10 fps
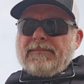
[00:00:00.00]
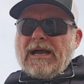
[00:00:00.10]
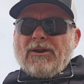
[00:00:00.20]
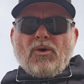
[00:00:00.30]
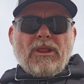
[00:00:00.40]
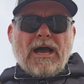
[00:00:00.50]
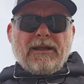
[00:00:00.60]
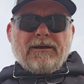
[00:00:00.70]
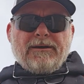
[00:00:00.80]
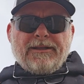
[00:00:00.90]
I know a lot
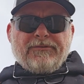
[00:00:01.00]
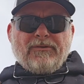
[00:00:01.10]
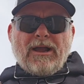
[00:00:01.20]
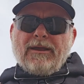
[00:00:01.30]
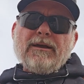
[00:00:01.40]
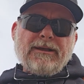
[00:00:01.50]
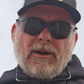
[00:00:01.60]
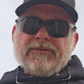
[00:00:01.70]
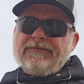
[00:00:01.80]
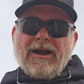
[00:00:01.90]
of
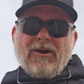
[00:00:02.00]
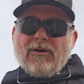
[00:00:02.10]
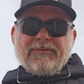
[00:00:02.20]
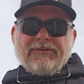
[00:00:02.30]
I was a firearms